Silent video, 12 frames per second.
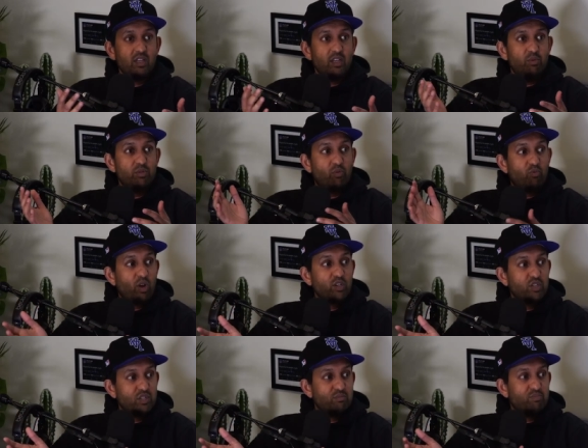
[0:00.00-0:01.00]
was a
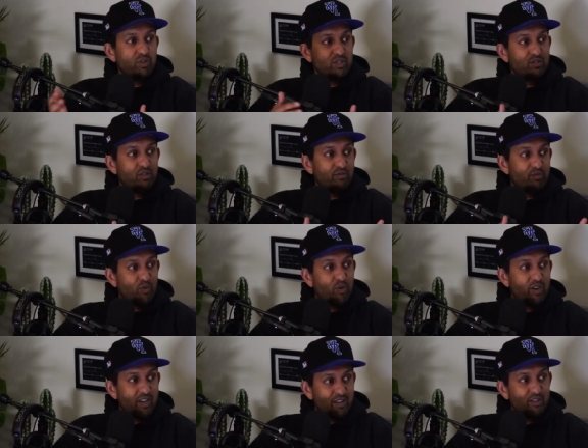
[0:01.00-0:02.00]
Russian prisoner of war
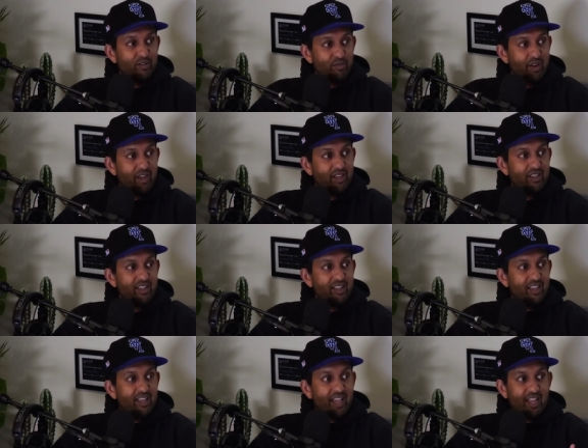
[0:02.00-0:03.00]
in Ukraine,
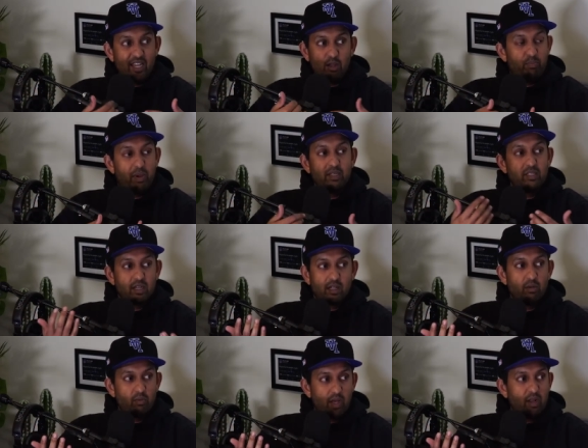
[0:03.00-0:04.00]
uh-huh. and he basically
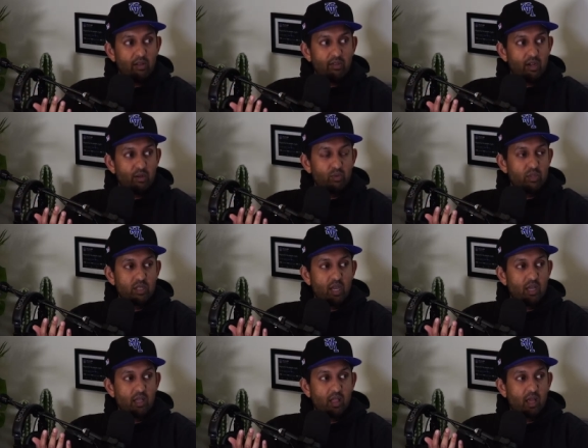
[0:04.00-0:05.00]
went on there and was
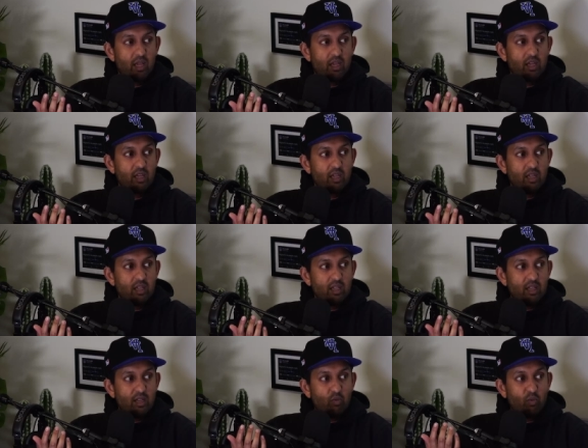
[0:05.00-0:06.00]
saying like
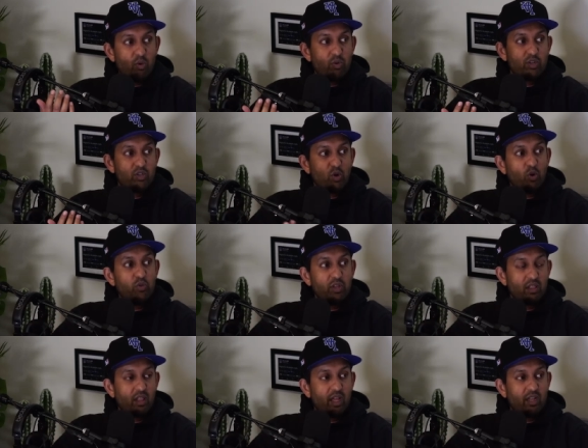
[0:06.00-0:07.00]
we were told that
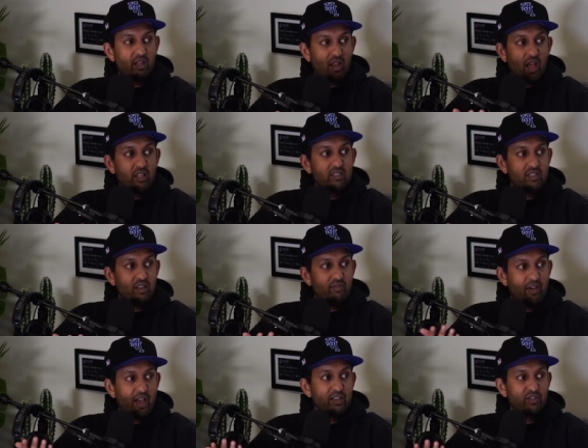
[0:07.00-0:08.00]
like Nazi
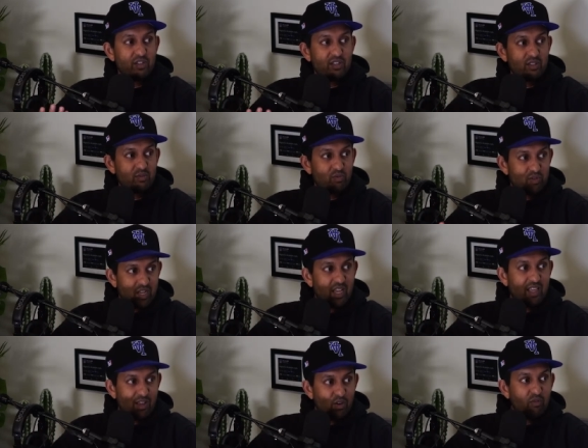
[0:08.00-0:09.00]
fascists were
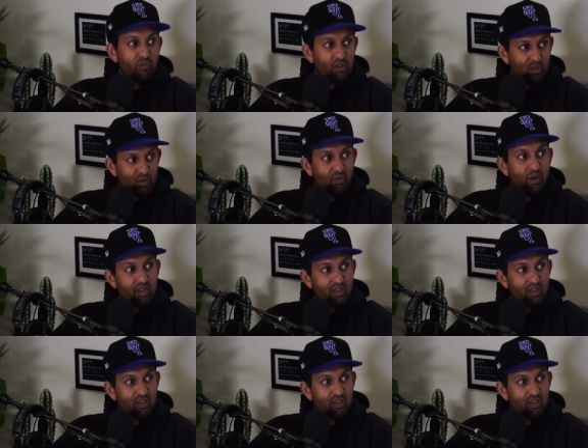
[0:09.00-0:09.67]
taking over Ukraine.